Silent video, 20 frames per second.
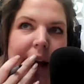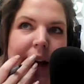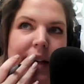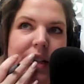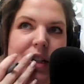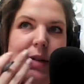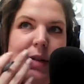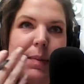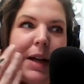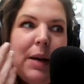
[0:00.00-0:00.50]

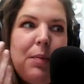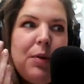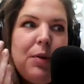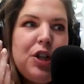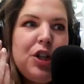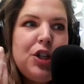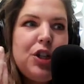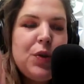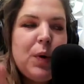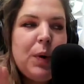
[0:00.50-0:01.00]
and to be able
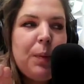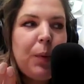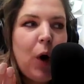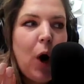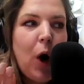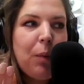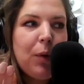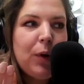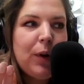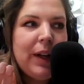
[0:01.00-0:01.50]
to do it
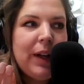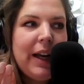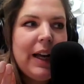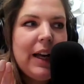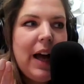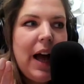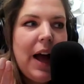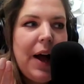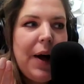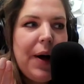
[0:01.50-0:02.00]
properly